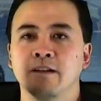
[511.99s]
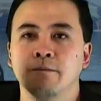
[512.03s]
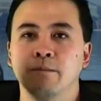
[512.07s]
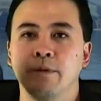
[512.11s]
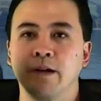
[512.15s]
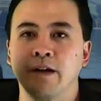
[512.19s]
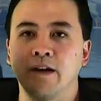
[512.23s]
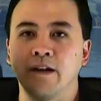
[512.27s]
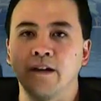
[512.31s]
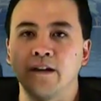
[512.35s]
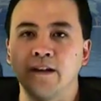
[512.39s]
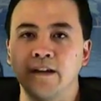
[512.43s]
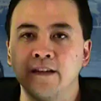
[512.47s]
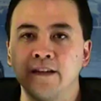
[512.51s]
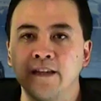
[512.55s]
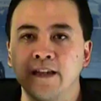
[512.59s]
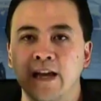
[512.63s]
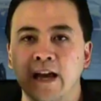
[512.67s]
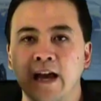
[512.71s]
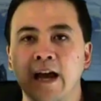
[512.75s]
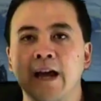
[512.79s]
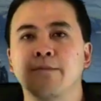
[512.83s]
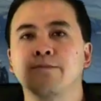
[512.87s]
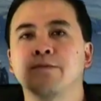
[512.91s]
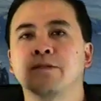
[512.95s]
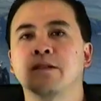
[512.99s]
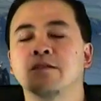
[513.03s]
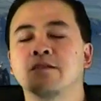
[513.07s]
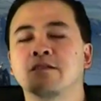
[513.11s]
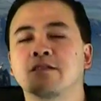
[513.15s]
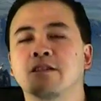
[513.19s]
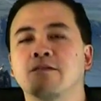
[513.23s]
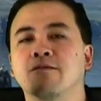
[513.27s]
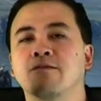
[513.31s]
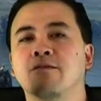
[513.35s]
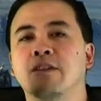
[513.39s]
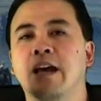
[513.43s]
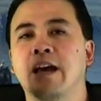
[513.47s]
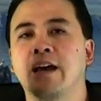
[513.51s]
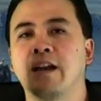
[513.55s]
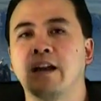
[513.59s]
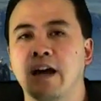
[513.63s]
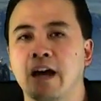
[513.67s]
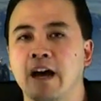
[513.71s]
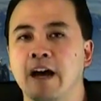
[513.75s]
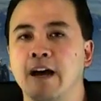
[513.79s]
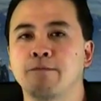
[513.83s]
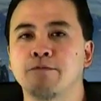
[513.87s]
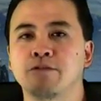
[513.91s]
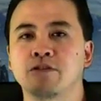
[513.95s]
But in the absence of
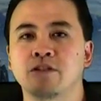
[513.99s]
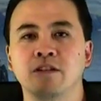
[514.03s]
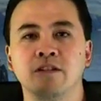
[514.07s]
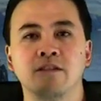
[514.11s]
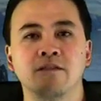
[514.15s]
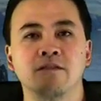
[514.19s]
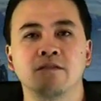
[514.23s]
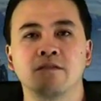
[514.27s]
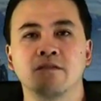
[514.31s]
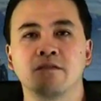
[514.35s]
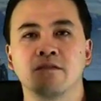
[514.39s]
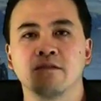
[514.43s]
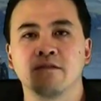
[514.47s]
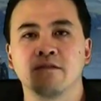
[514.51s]
that option,